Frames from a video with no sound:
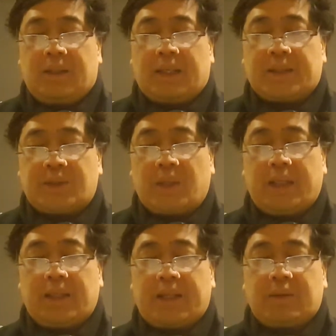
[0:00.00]
A
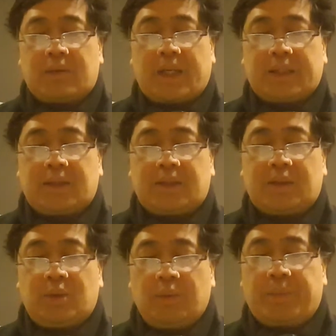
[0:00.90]
straight line connects
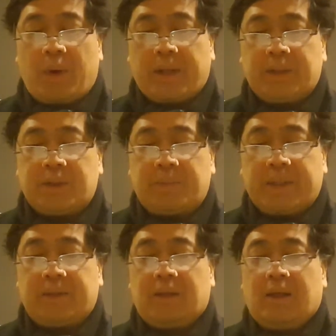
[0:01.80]
2 points
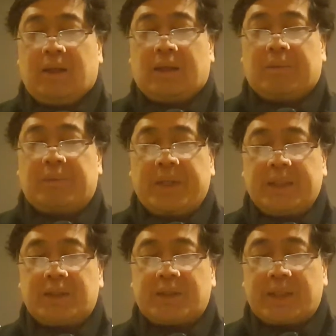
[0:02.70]
but
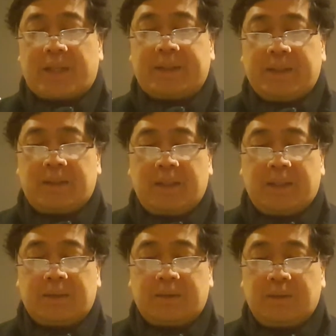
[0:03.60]
brings nothing
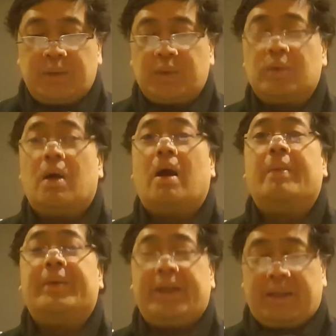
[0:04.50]
into
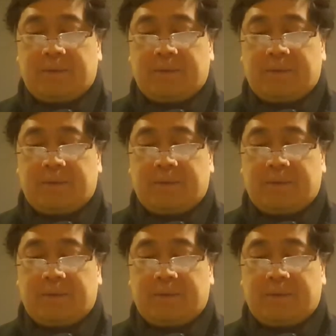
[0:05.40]
harmony.